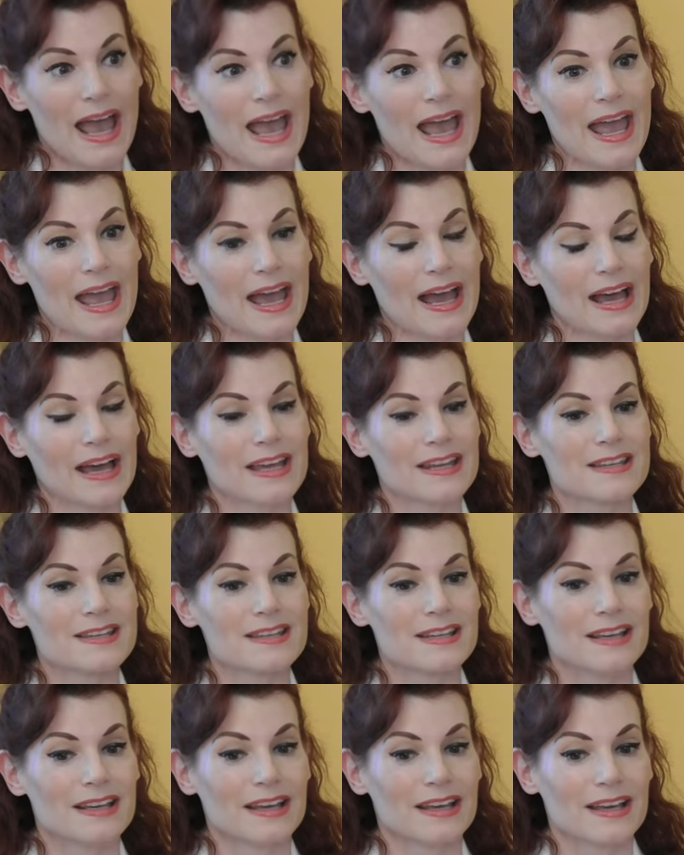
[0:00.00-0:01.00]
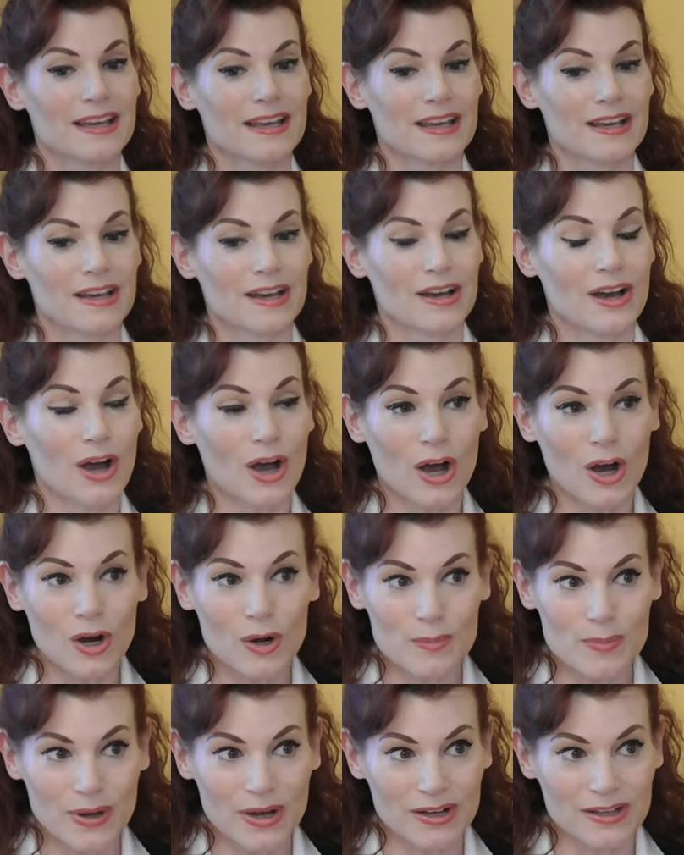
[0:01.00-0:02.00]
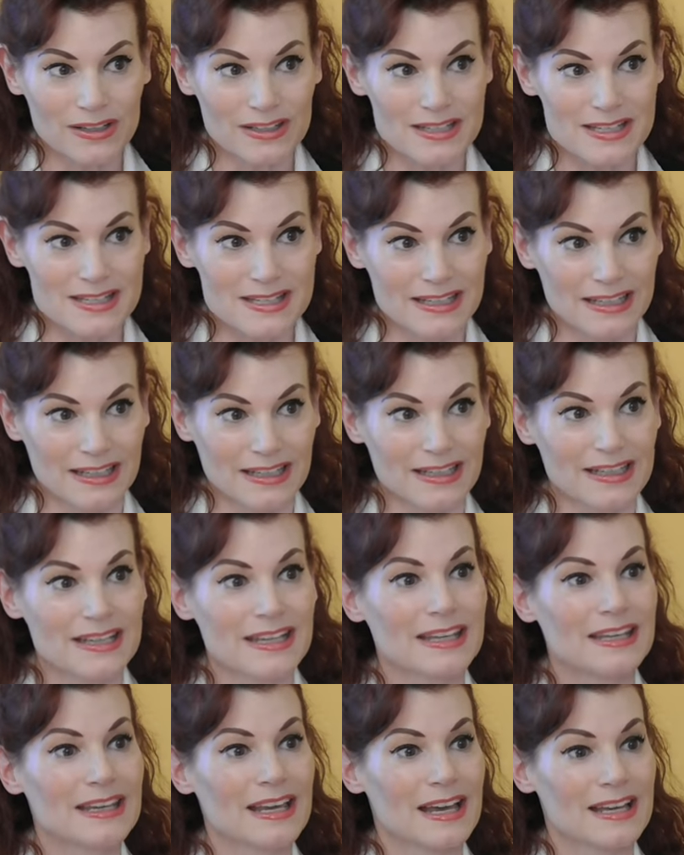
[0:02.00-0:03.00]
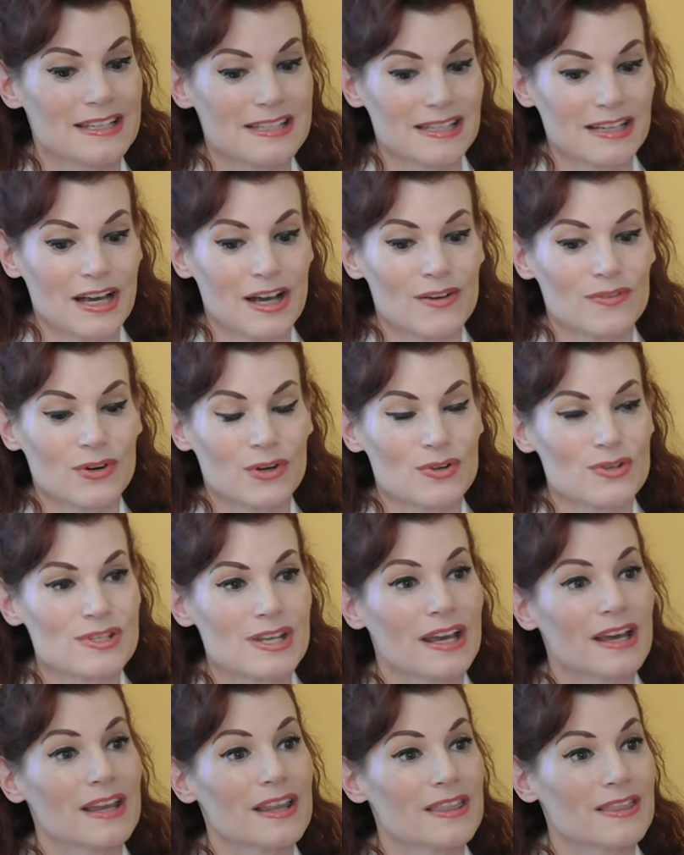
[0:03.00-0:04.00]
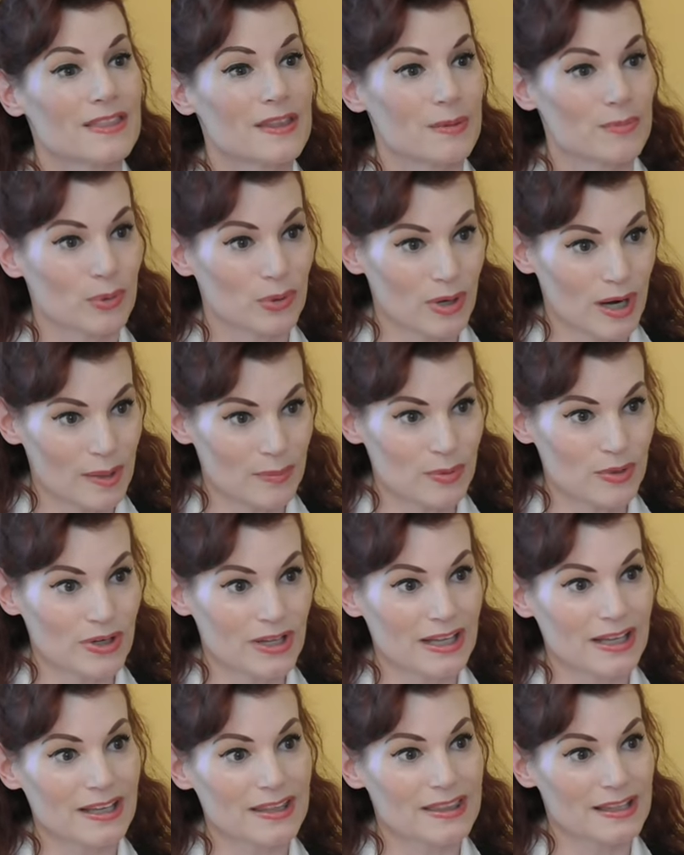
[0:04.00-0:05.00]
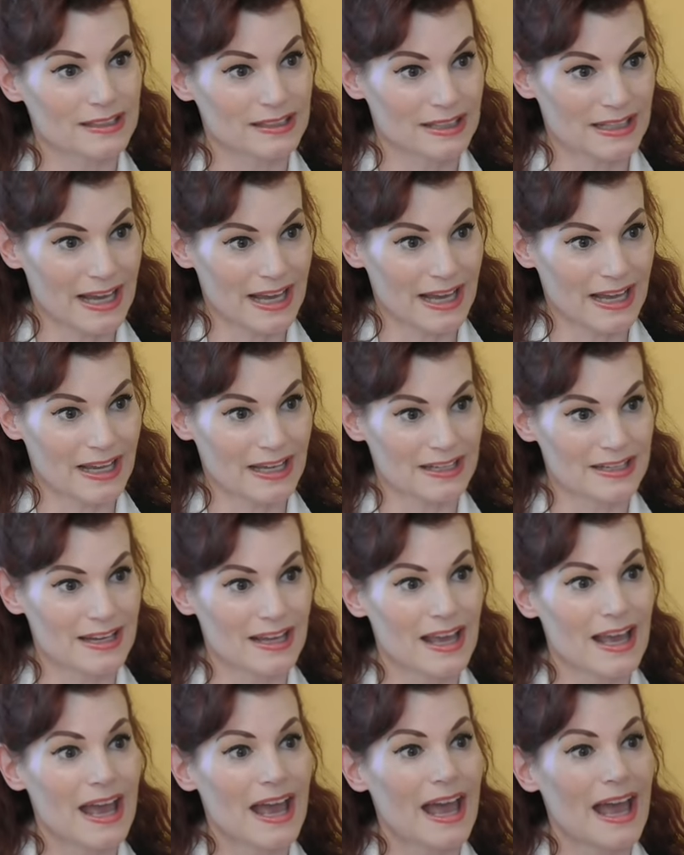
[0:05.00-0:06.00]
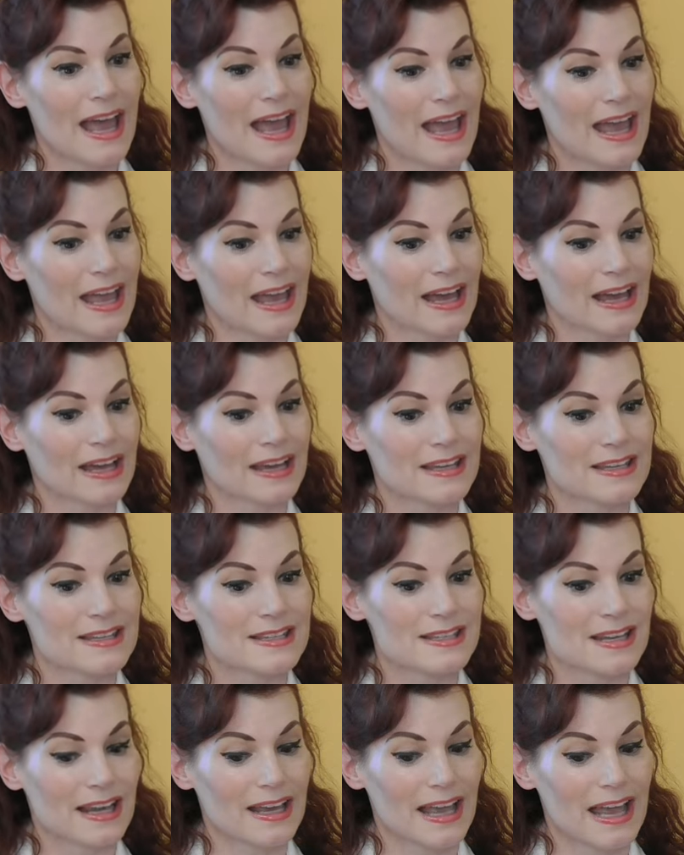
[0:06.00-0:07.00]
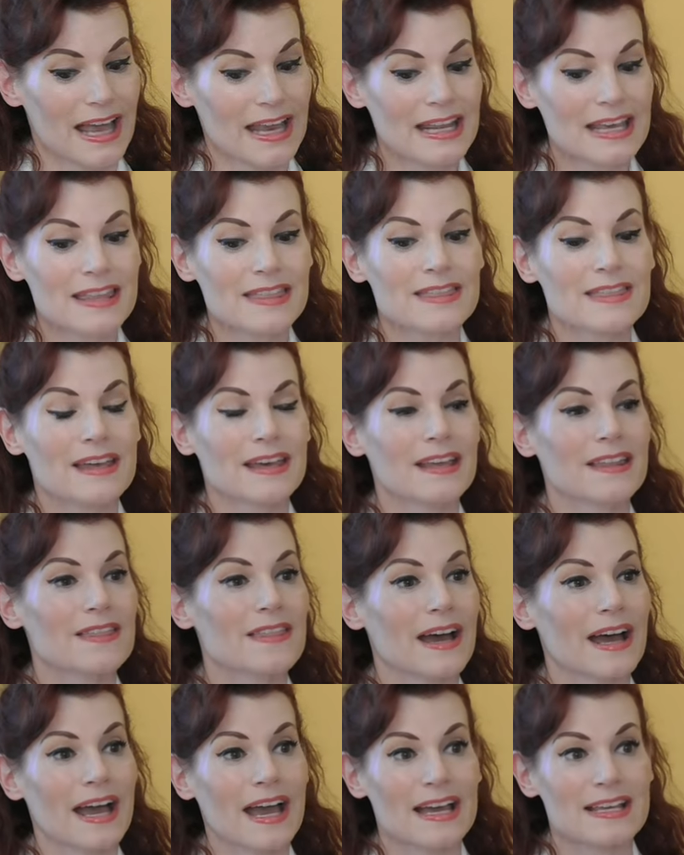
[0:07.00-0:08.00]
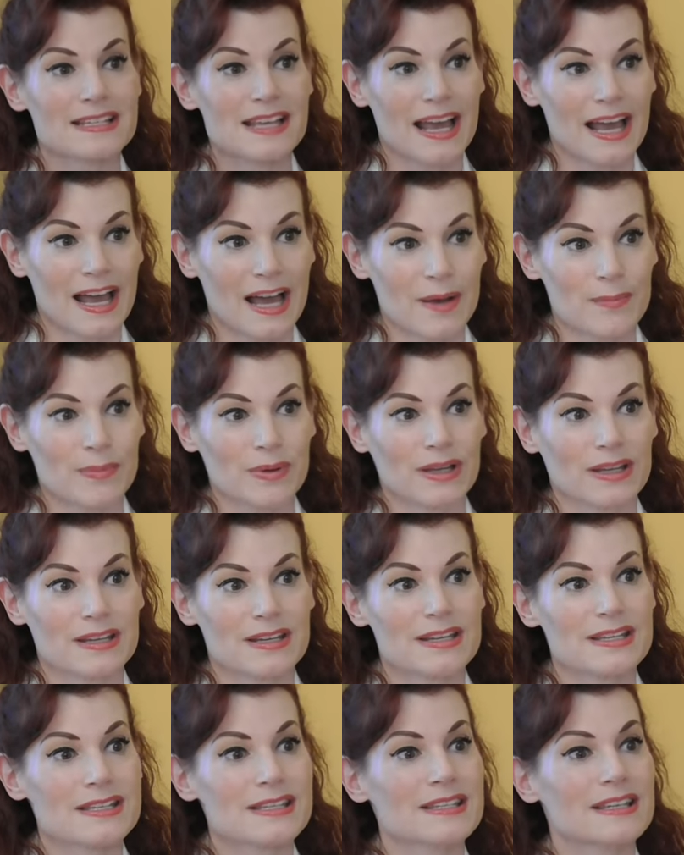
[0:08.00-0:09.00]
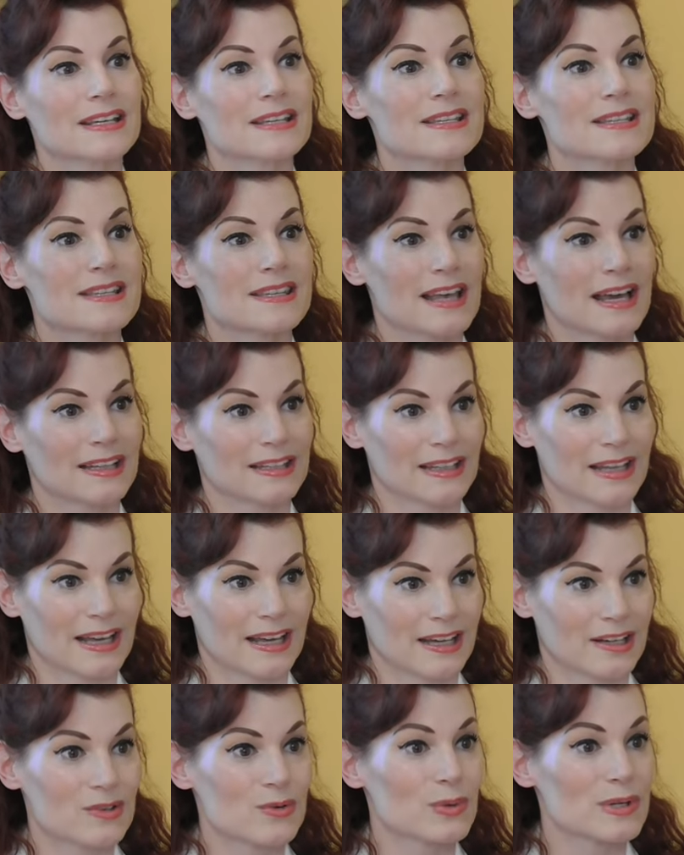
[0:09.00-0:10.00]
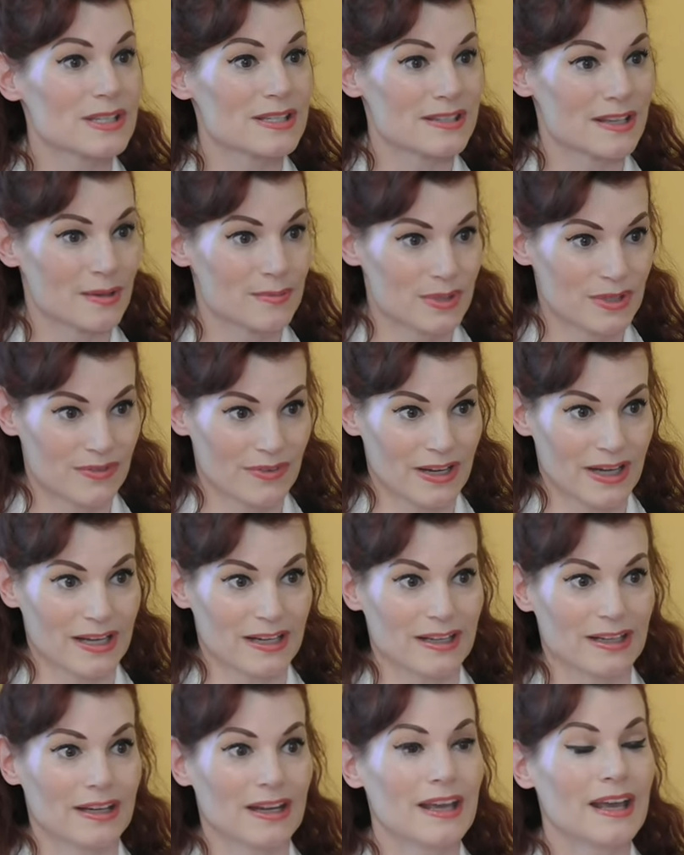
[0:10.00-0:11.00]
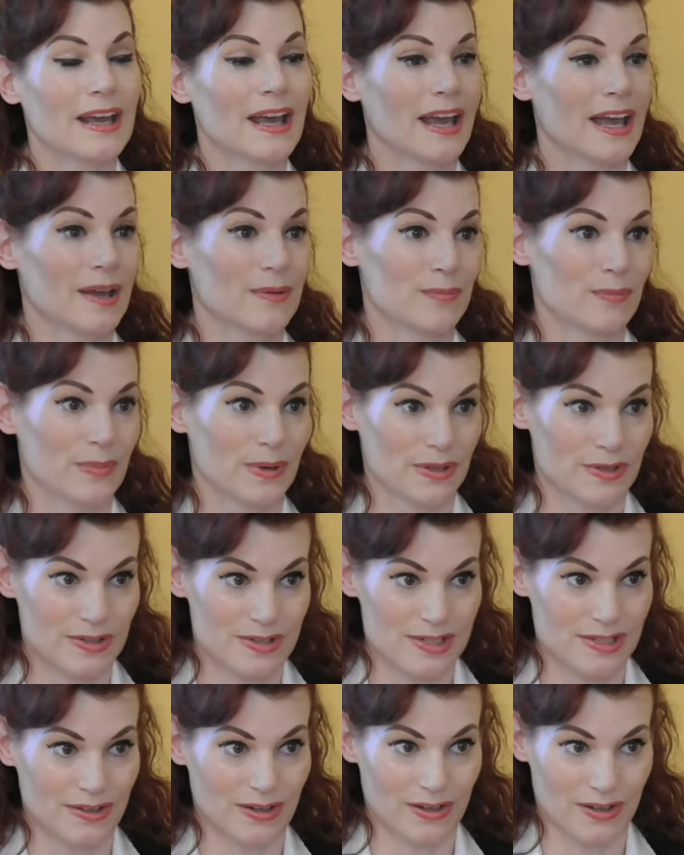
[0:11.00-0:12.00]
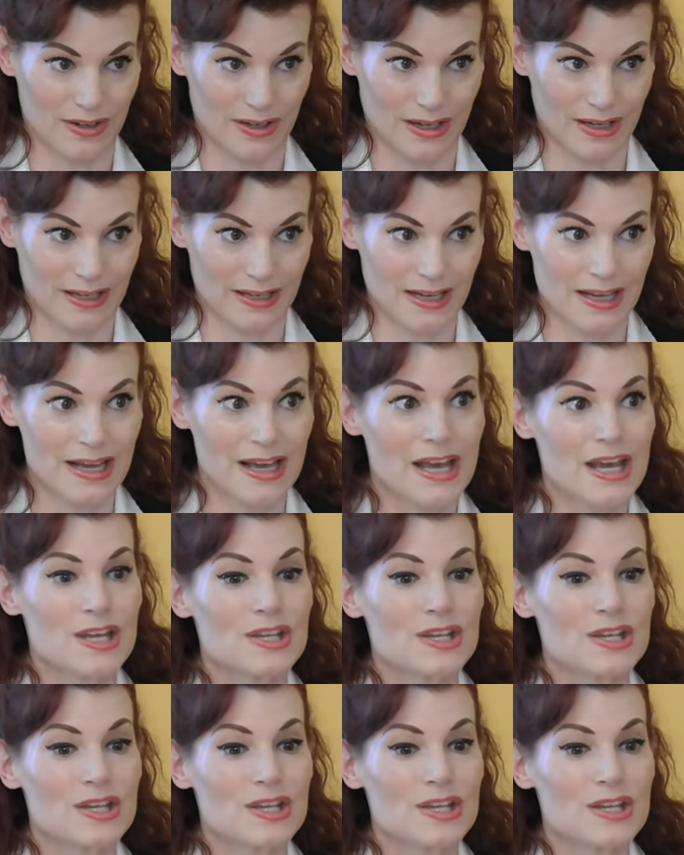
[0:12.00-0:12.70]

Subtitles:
And our policy, yes, covers the property, the land, and anything that has happened since that land was subdivided and built on.